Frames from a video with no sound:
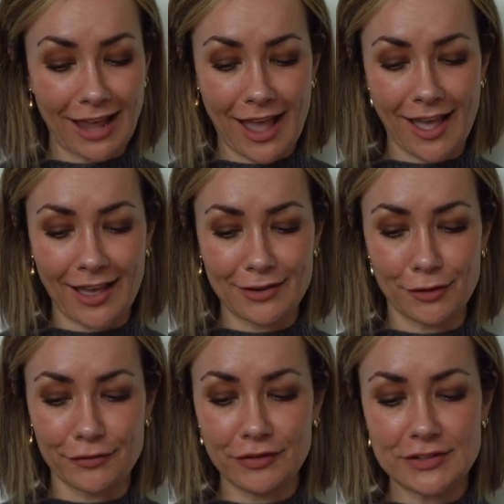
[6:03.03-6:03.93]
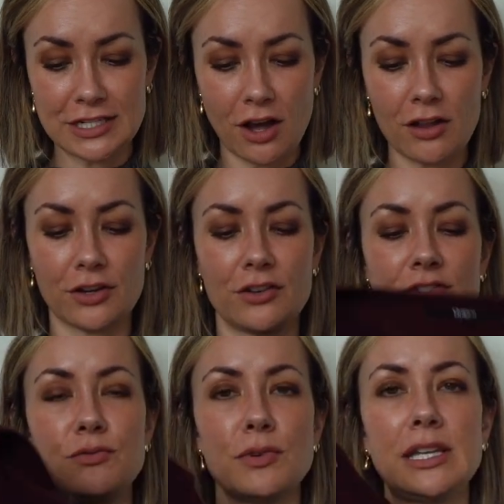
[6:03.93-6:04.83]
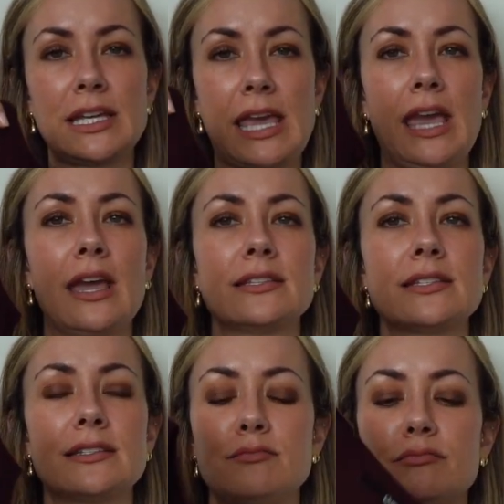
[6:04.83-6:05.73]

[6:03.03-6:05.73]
And for $50, you really can't